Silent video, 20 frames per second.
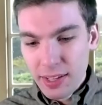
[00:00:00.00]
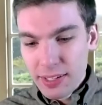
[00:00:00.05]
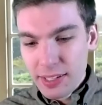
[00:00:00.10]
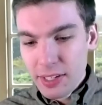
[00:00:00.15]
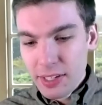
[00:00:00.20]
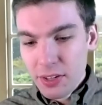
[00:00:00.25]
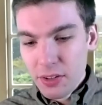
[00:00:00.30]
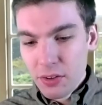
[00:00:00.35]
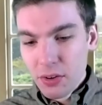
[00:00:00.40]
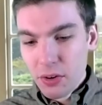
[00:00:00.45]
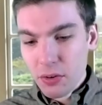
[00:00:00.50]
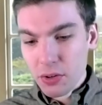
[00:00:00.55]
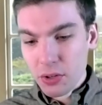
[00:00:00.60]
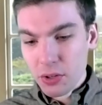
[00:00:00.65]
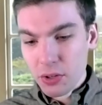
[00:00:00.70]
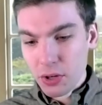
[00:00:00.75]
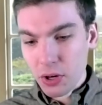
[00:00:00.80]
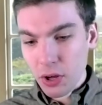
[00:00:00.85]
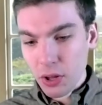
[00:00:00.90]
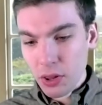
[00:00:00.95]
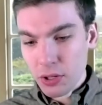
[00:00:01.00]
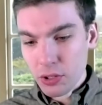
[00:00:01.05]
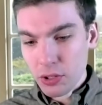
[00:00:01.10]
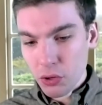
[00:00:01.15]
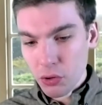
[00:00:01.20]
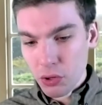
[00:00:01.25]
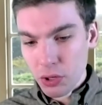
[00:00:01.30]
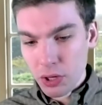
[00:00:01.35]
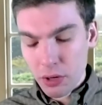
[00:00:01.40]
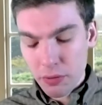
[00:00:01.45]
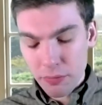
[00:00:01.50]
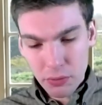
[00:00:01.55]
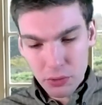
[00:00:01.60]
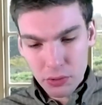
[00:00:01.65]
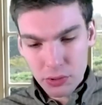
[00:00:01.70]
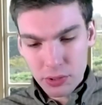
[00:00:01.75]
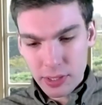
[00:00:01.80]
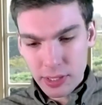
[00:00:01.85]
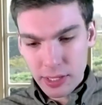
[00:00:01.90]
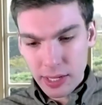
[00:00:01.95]
Did you go to college or
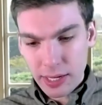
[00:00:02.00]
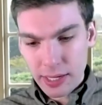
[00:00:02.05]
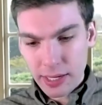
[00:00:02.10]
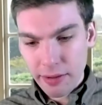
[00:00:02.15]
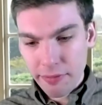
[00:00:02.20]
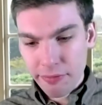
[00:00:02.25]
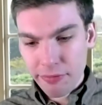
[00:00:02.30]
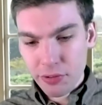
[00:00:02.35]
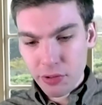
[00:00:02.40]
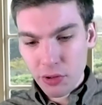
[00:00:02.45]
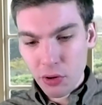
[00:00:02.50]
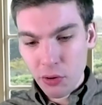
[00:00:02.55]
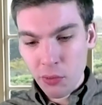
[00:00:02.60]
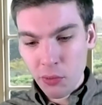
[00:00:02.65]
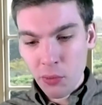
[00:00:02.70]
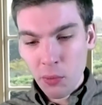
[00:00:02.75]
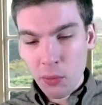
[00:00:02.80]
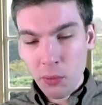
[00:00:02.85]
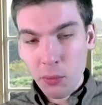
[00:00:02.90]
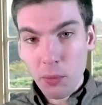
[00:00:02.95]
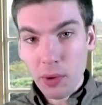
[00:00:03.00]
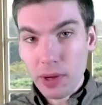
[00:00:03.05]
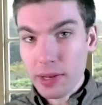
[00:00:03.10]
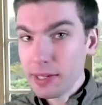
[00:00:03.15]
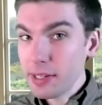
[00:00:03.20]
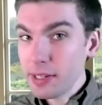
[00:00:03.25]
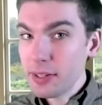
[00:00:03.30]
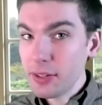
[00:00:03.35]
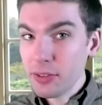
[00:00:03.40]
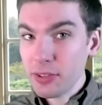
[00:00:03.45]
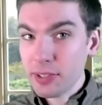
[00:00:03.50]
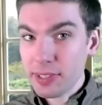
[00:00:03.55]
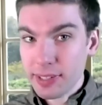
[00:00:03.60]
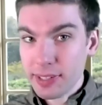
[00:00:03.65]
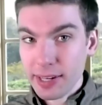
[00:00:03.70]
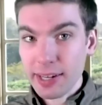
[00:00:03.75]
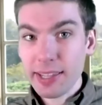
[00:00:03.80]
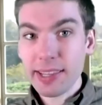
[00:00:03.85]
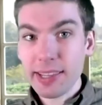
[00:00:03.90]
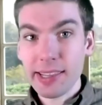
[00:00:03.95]
university? And if so, what did you
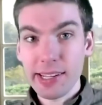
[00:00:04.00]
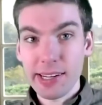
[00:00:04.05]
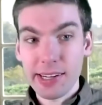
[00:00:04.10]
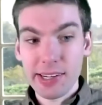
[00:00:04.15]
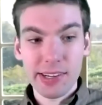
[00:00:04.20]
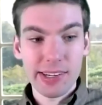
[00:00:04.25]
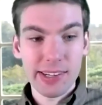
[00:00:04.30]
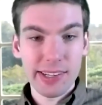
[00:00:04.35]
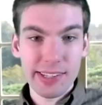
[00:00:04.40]
study there?